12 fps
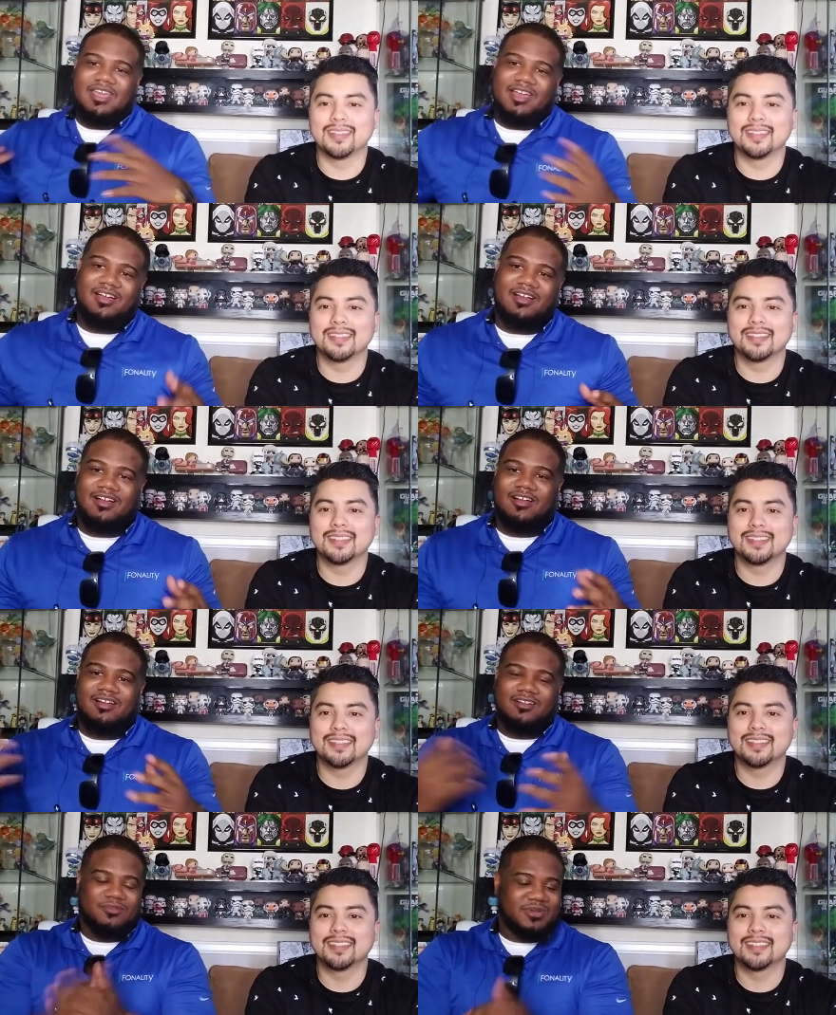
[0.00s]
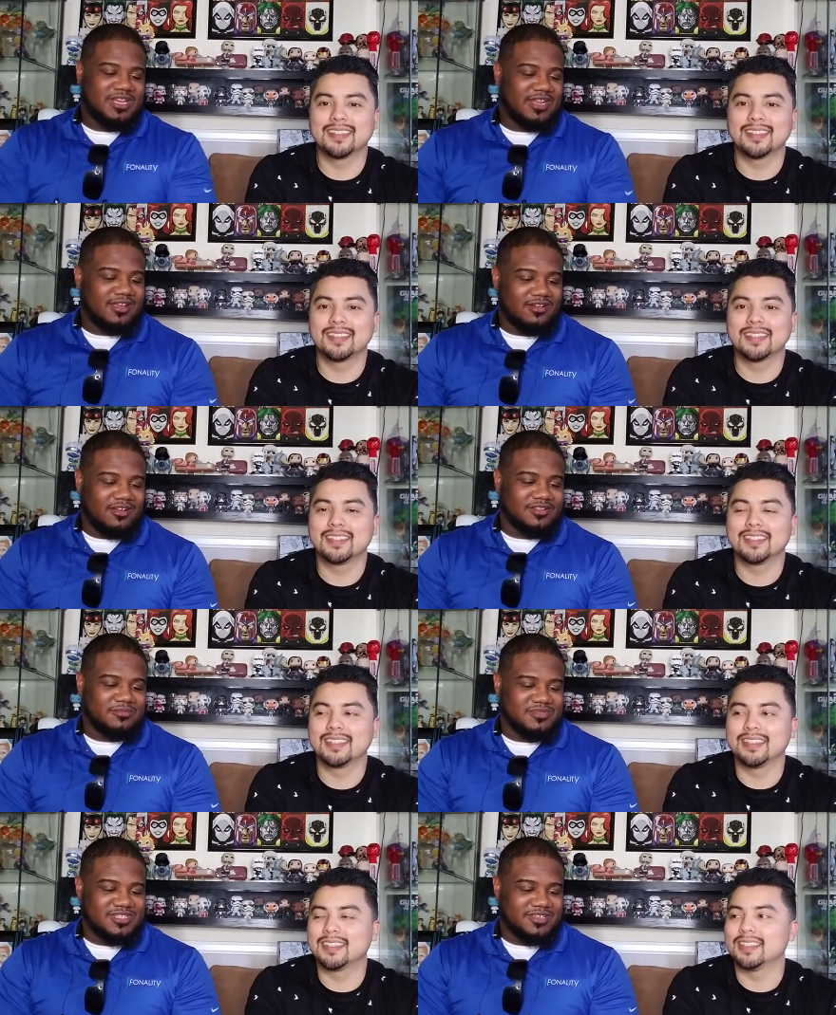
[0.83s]
Speaker 1: Uh, what do they call
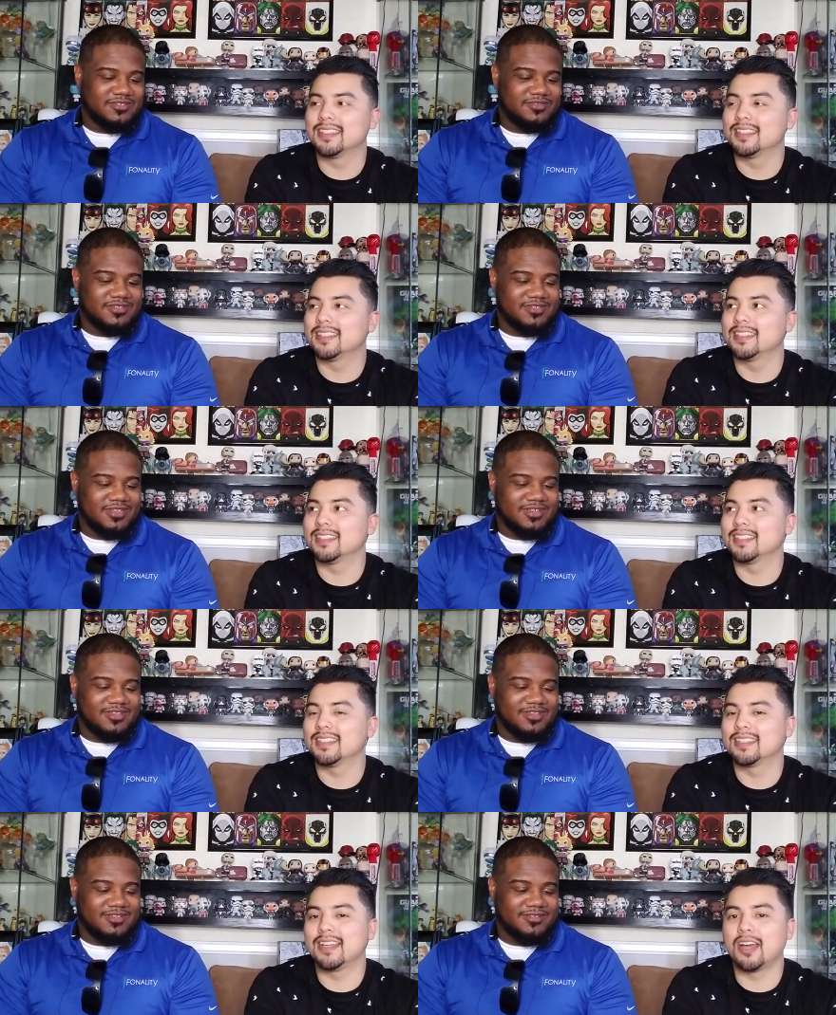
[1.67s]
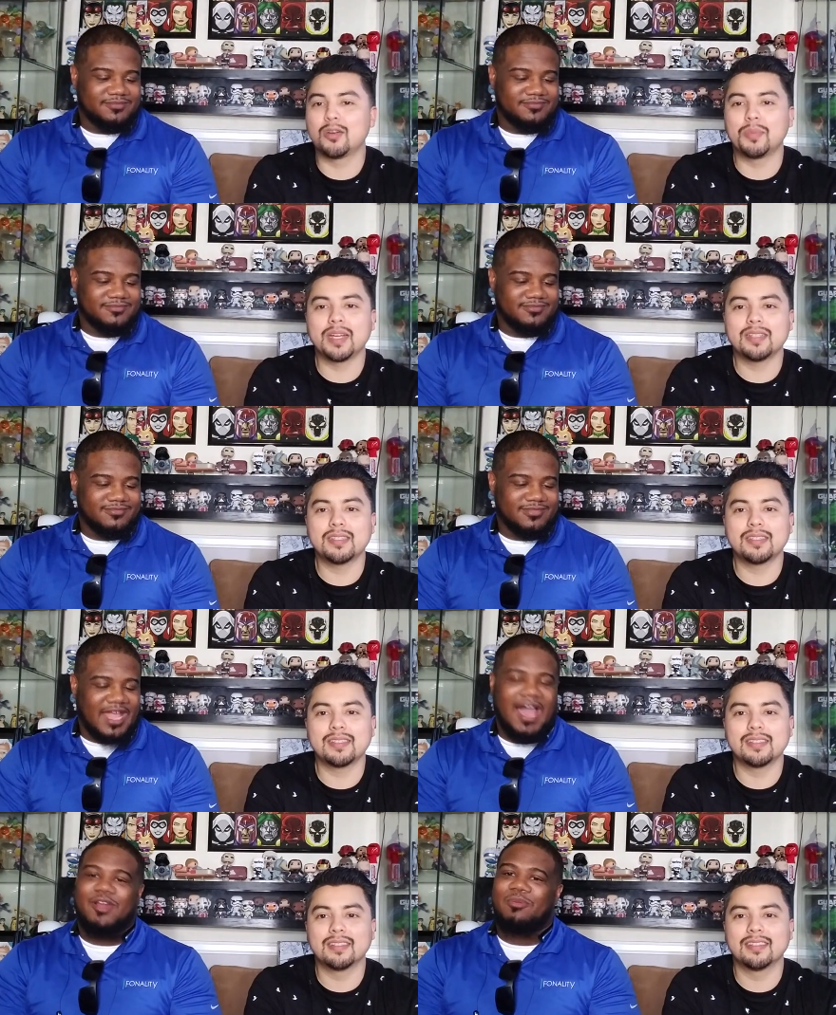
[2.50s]
themselves? Uh,
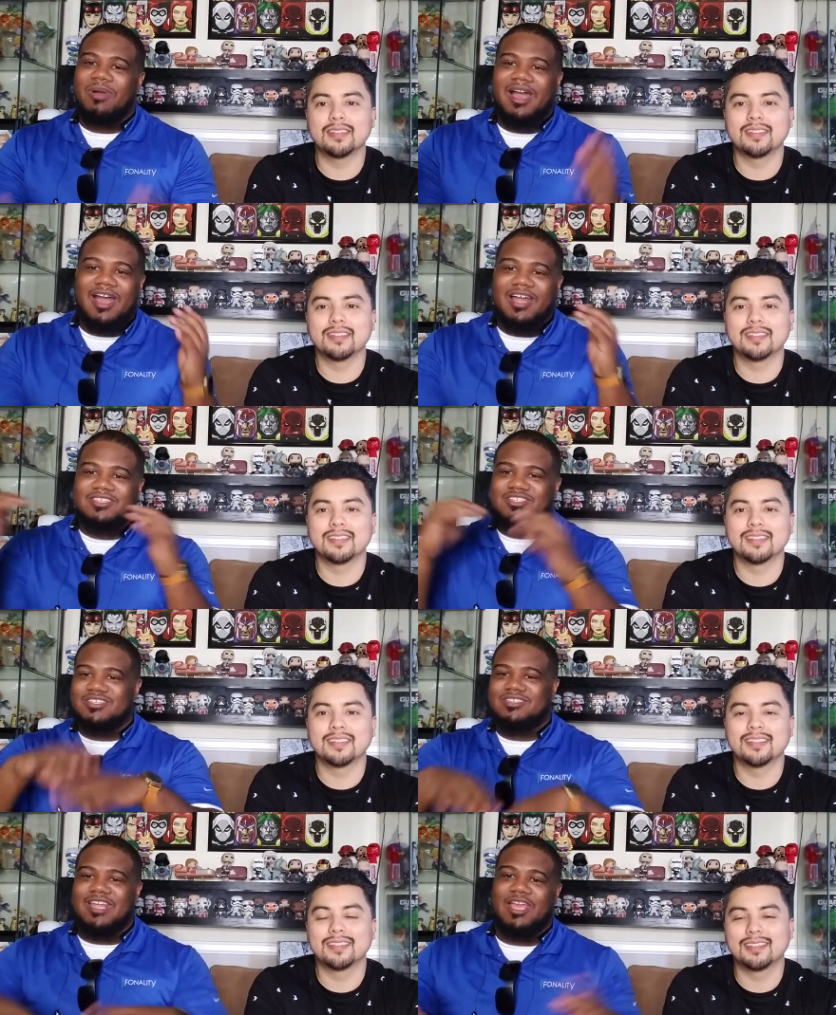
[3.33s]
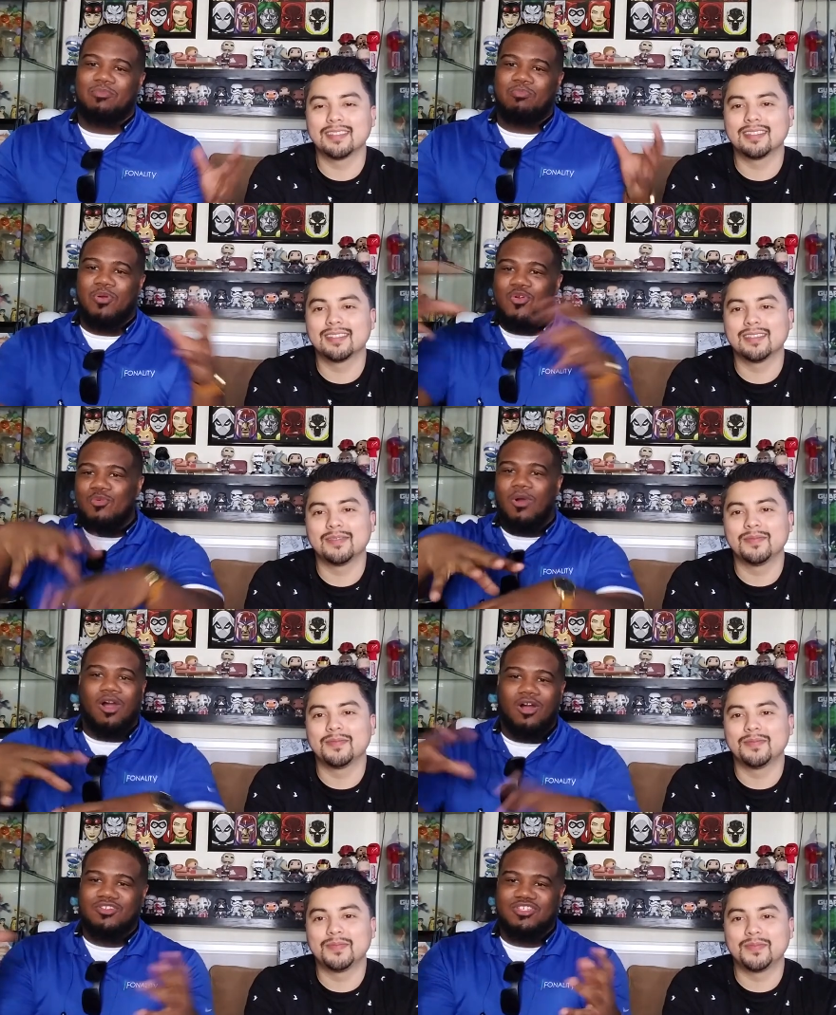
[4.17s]
Autobots. Autobots. It's like boom,
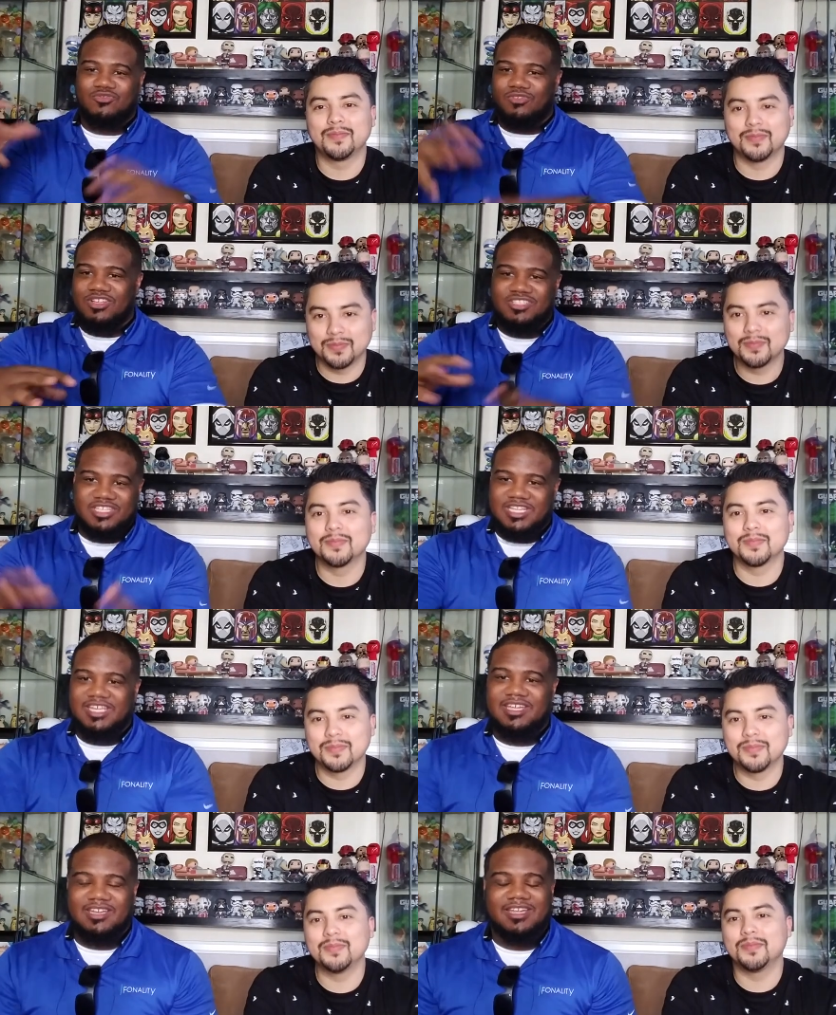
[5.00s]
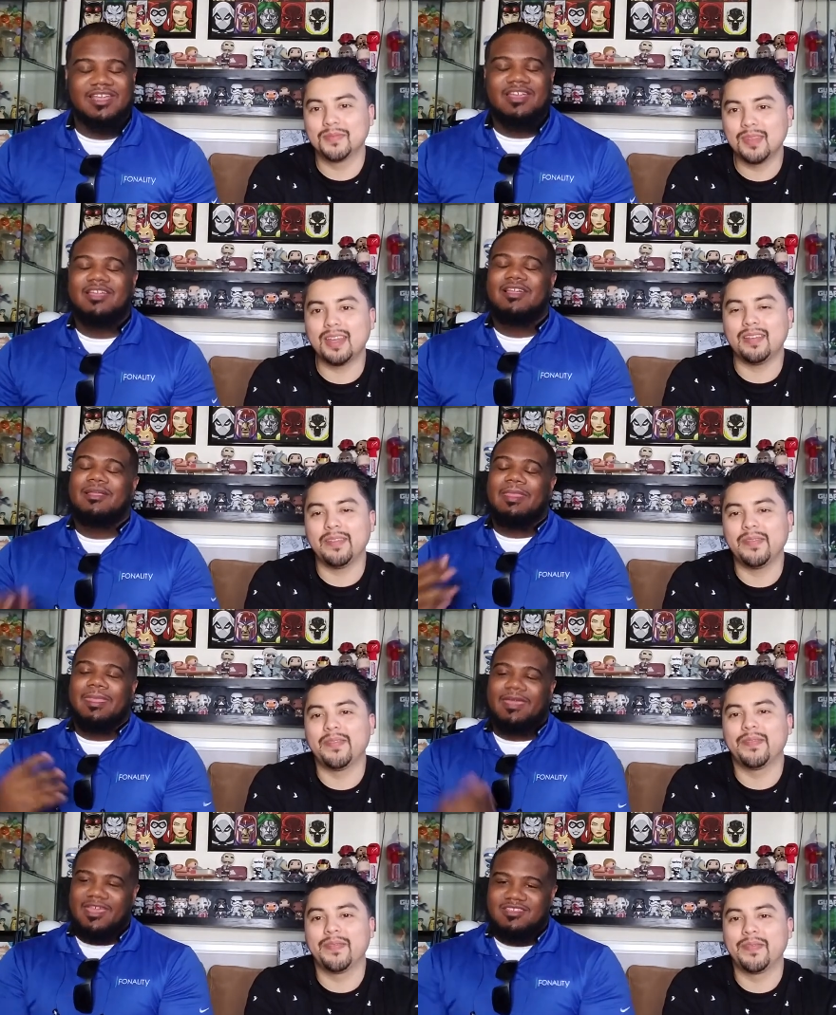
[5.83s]
all just rushing in. No.
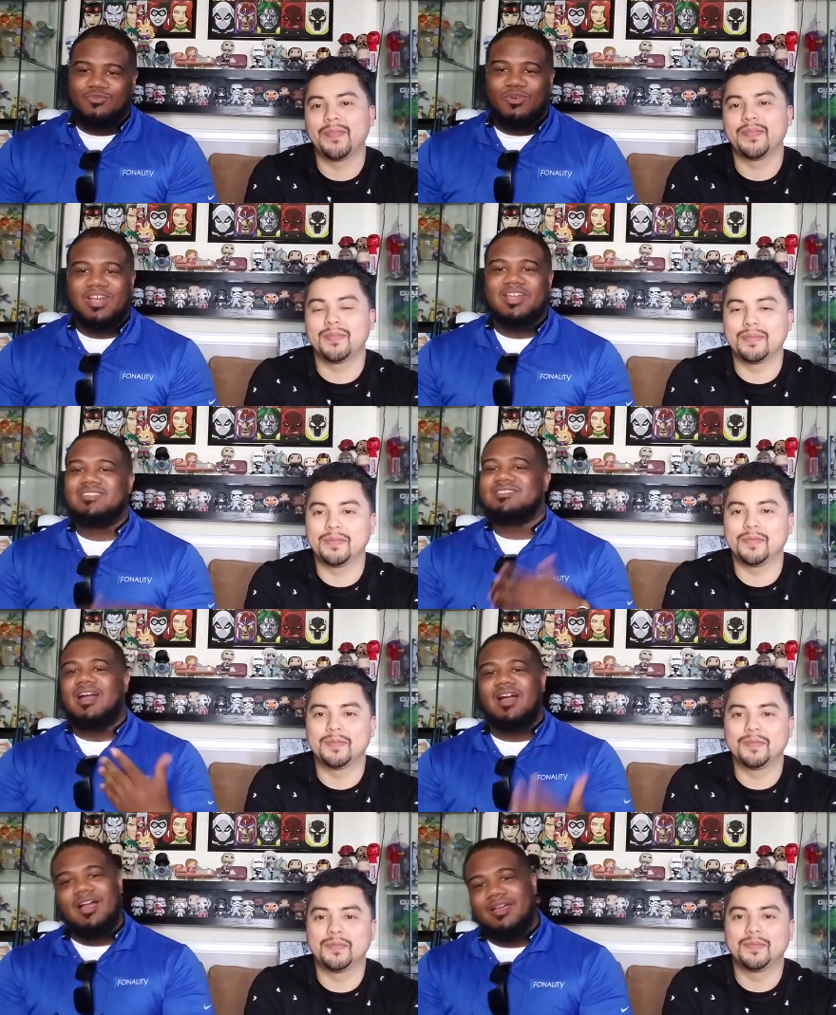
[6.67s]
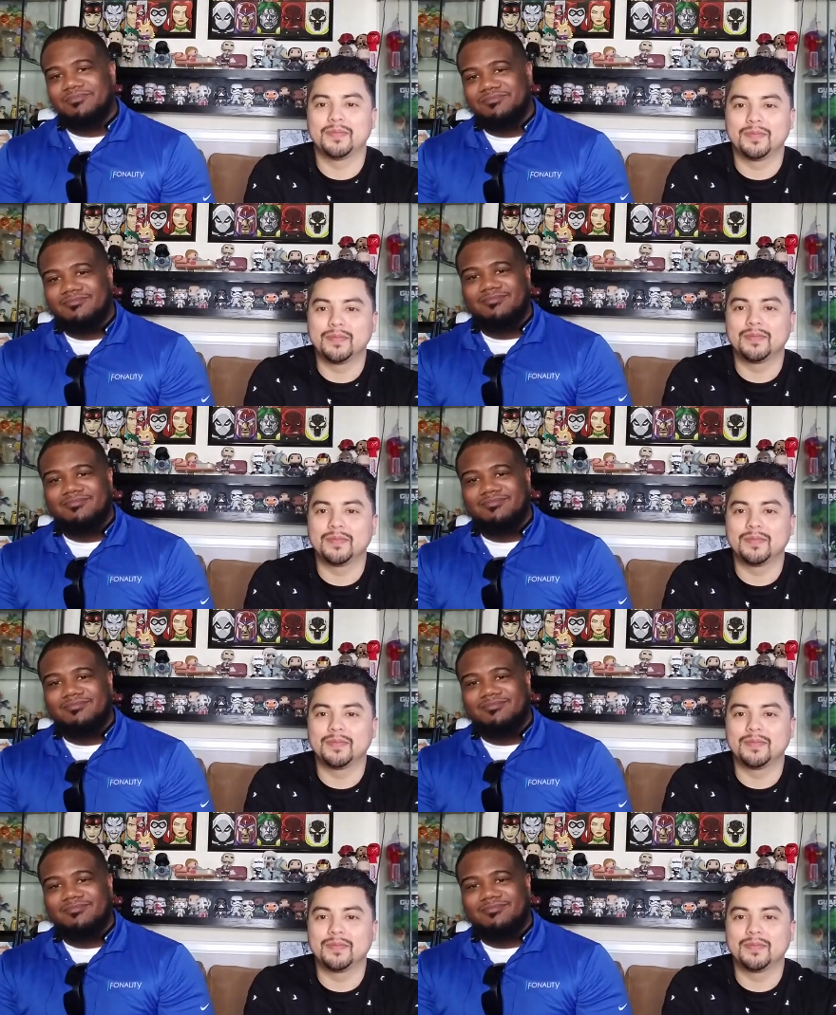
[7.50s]
It's one at a time.